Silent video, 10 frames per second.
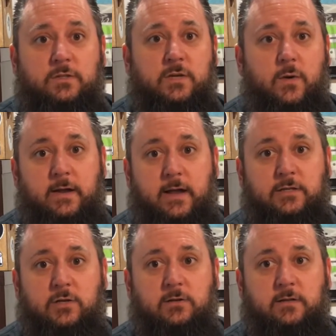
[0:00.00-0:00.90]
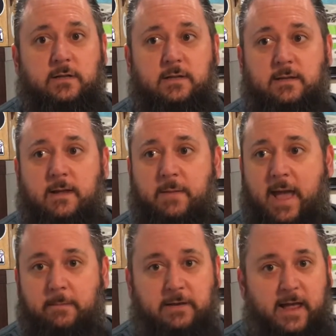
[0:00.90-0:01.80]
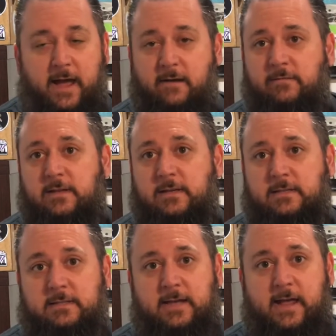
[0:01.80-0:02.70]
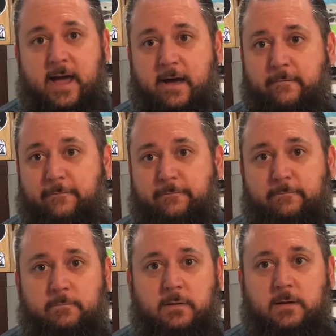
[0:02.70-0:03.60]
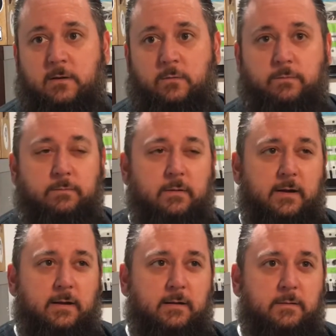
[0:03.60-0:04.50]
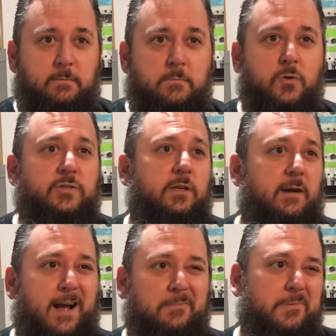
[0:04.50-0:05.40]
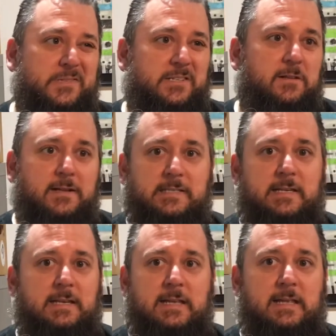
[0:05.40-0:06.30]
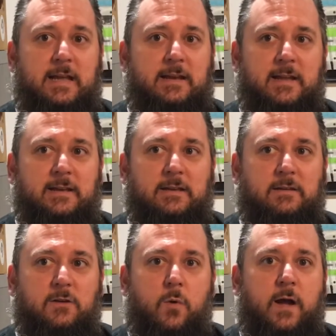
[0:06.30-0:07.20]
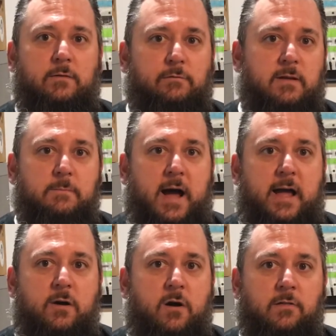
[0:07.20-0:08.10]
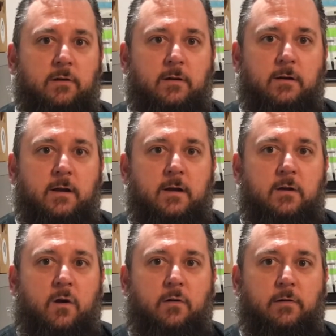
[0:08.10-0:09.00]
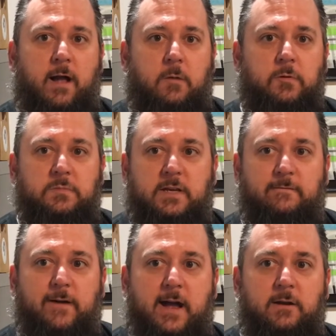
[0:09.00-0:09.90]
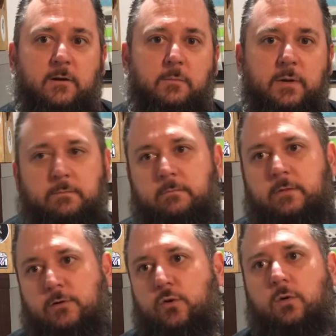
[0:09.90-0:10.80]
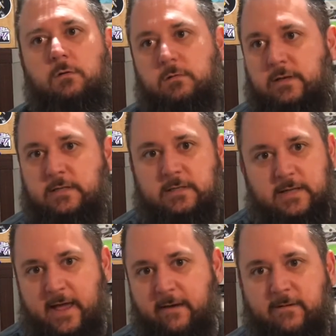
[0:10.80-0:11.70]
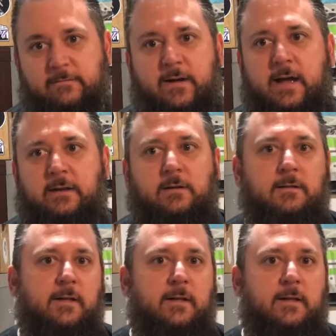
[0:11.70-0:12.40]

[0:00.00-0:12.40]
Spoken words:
So I certainly am happy to have this. I have, most of their albums still on CD. I didn't go out and rebuy all their albums on vinyl, but their newer releases I have on vinyl.